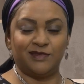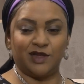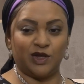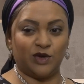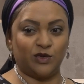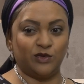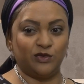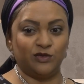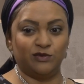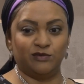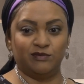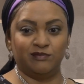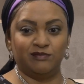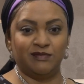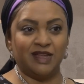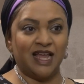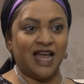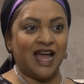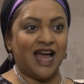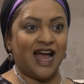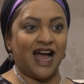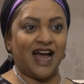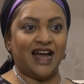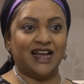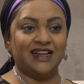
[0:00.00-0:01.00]
No.
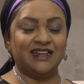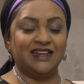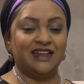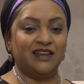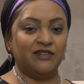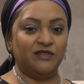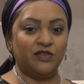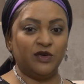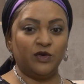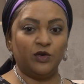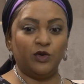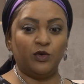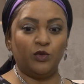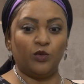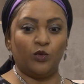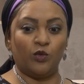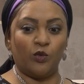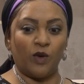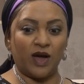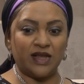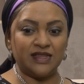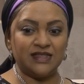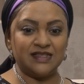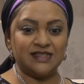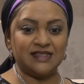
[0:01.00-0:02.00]
I never
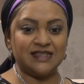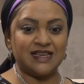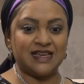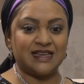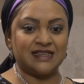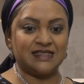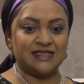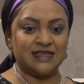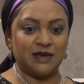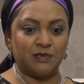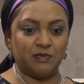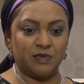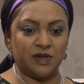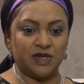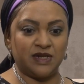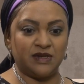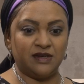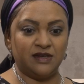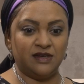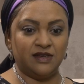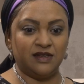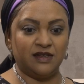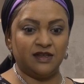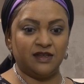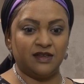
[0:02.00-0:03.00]
once
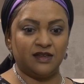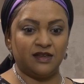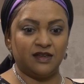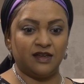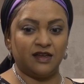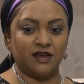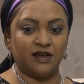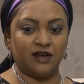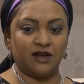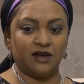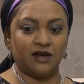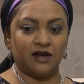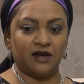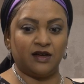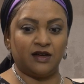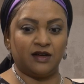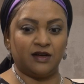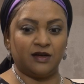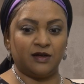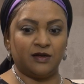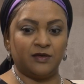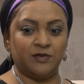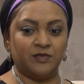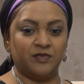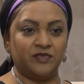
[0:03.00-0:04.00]
accepted
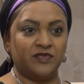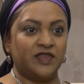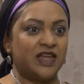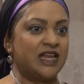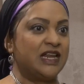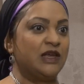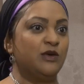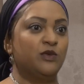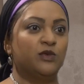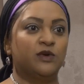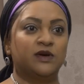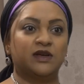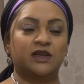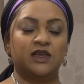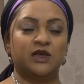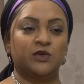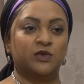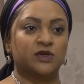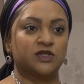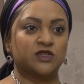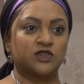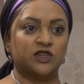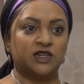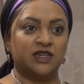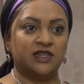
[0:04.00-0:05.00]
that he
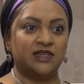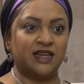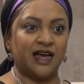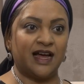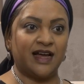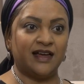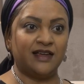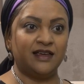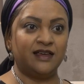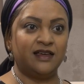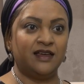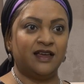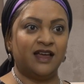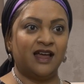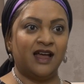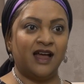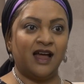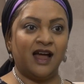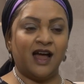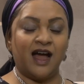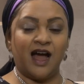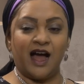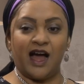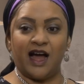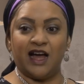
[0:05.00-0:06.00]
was going to die.
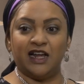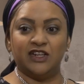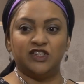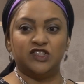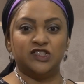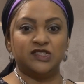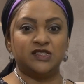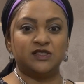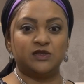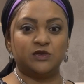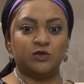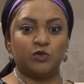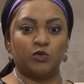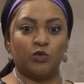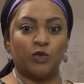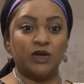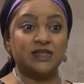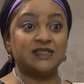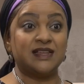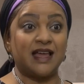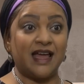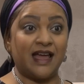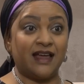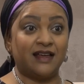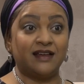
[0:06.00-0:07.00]
I just
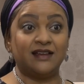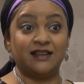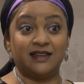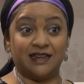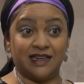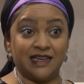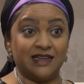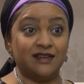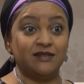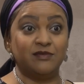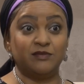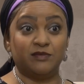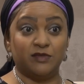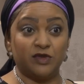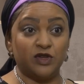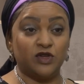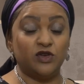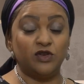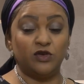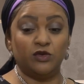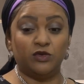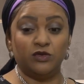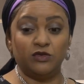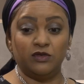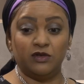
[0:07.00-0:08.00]
was angry. You
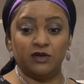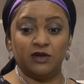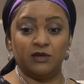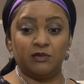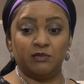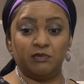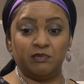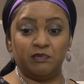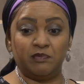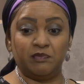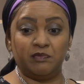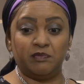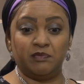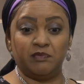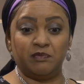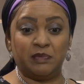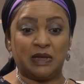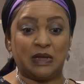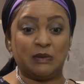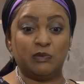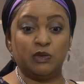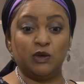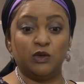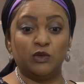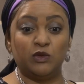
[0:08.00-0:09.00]
know,
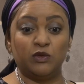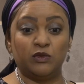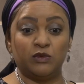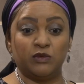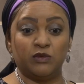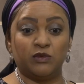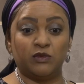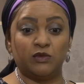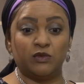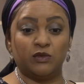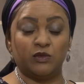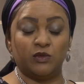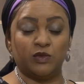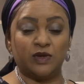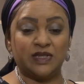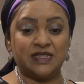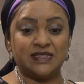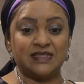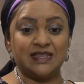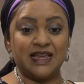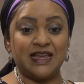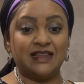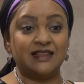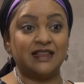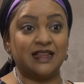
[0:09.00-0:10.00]
people would
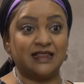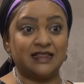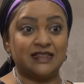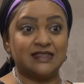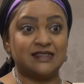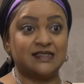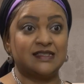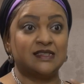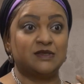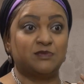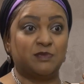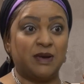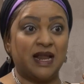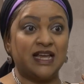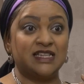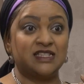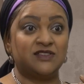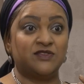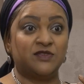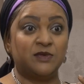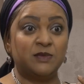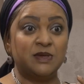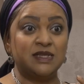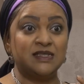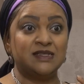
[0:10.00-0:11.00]
say that this is
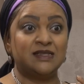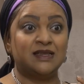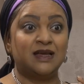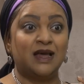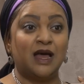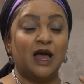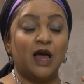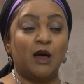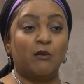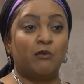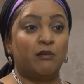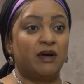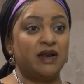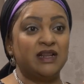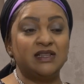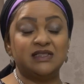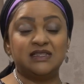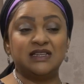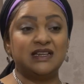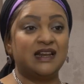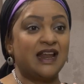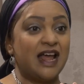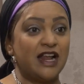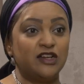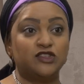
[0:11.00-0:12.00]
blasphemous, but
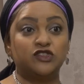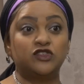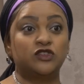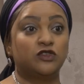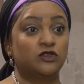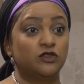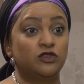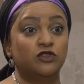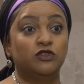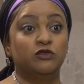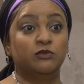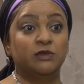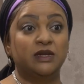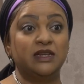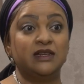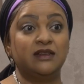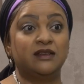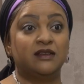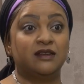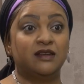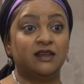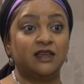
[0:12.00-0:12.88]
it's a natural human